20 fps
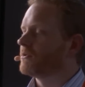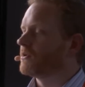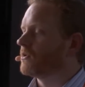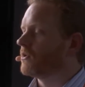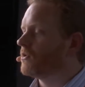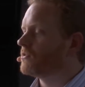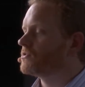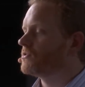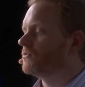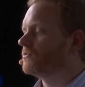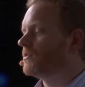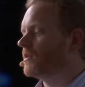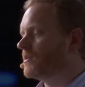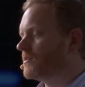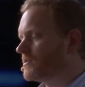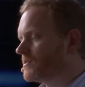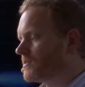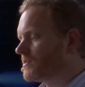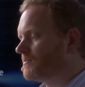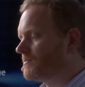but it also
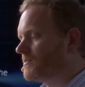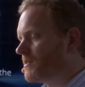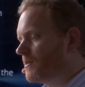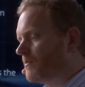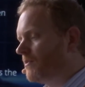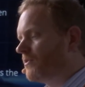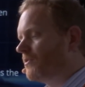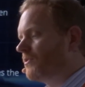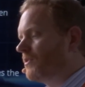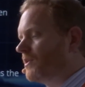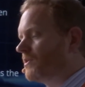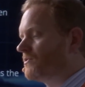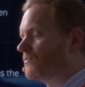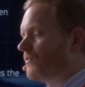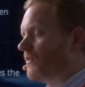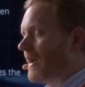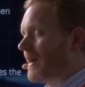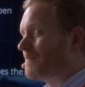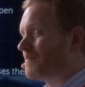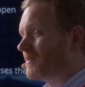does some similar things
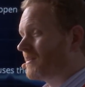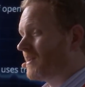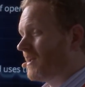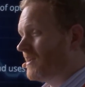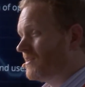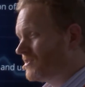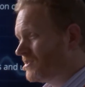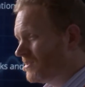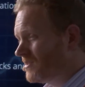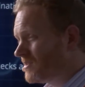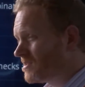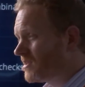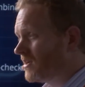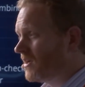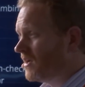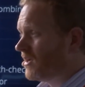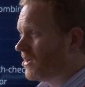for applications.